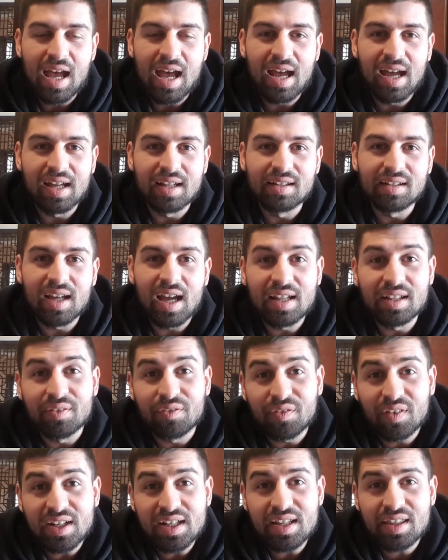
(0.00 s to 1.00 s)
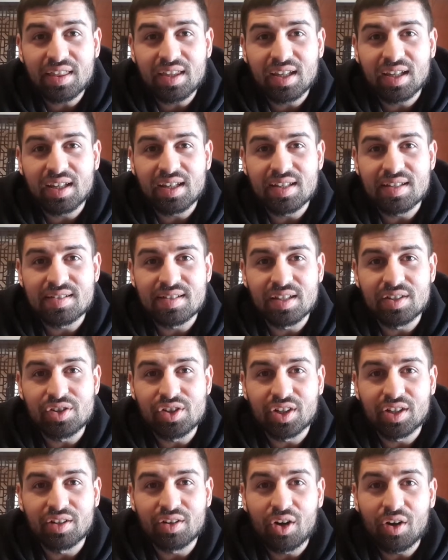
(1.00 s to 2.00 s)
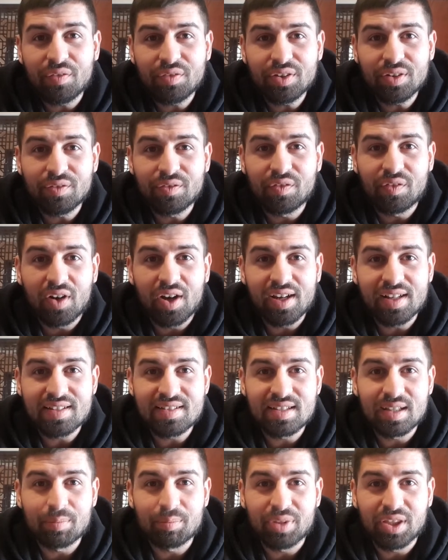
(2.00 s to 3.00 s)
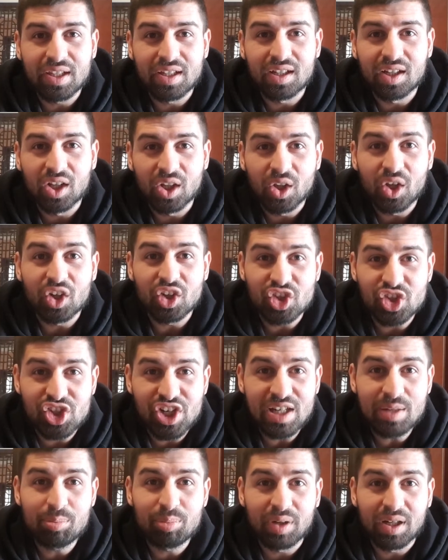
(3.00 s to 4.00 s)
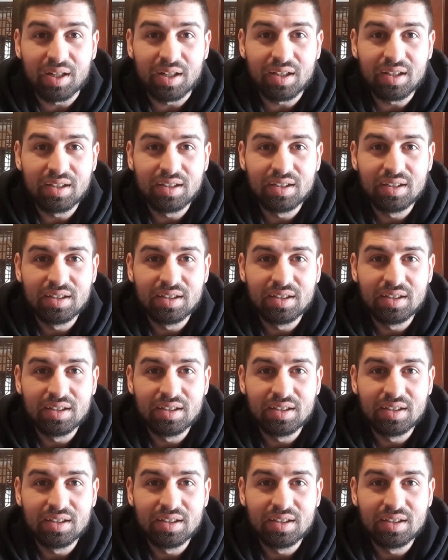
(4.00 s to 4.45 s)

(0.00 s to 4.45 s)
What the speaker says: And the funny thing is that you can often find something a lot cheaper